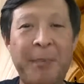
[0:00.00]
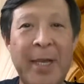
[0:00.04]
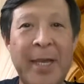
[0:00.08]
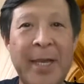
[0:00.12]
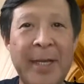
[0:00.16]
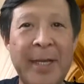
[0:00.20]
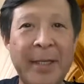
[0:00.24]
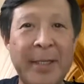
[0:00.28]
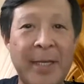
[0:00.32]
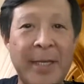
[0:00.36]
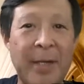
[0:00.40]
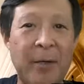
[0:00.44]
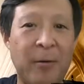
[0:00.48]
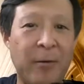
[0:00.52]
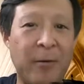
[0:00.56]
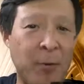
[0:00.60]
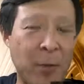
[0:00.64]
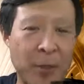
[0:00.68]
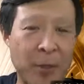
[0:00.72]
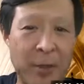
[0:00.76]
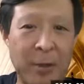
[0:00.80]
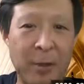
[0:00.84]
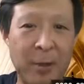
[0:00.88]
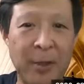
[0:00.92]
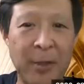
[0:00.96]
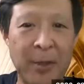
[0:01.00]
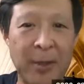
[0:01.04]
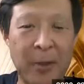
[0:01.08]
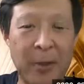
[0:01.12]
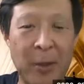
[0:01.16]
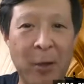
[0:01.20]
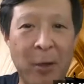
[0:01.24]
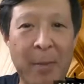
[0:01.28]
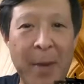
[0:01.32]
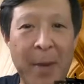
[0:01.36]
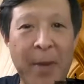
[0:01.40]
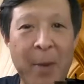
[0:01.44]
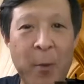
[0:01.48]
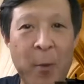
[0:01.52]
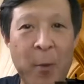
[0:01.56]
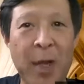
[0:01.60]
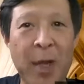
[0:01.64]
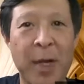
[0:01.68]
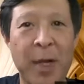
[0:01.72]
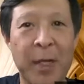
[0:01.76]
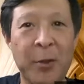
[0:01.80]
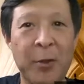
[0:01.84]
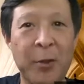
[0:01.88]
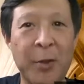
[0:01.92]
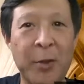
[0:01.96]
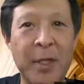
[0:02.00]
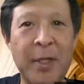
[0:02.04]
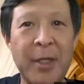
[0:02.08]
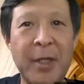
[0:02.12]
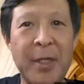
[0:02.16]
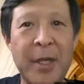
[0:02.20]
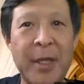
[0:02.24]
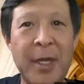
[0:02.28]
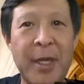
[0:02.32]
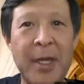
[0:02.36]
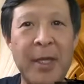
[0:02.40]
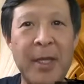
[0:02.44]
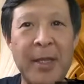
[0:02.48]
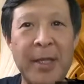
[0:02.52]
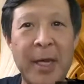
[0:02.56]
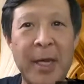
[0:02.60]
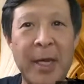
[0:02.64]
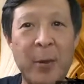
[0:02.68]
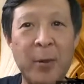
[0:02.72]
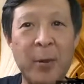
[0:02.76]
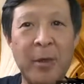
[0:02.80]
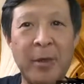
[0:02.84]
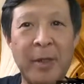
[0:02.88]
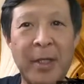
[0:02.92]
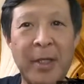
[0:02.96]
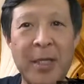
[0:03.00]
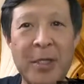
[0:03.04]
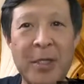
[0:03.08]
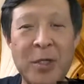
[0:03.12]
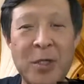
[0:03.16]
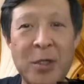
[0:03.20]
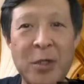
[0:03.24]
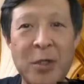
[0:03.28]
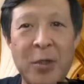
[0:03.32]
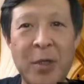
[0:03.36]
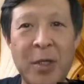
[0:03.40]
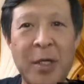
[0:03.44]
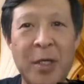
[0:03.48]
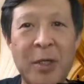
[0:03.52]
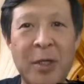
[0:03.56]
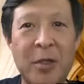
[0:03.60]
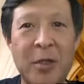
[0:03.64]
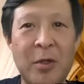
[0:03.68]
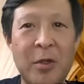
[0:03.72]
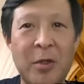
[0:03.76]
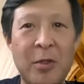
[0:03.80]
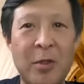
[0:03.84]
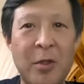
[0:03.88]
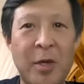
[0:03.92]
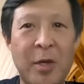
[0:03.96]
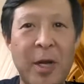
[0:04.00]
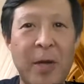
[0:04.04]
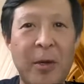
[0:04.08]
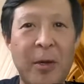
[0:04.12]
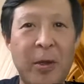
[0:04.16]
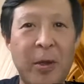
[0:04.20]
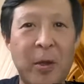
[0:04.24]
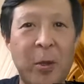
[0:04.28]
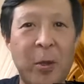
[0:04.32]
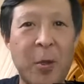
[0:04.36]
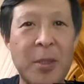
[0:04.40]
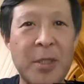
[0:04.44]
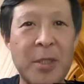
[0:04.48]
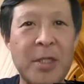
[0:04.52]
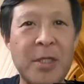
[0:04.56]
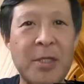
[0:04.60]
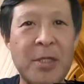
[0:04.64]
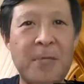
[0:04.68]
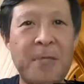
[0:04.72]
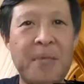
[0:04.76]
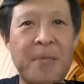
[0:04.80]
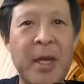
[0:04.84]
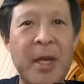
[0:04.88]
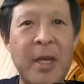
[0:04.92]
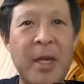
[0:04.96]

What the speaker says: And of course, you click on Math 100, and that will get you into our course.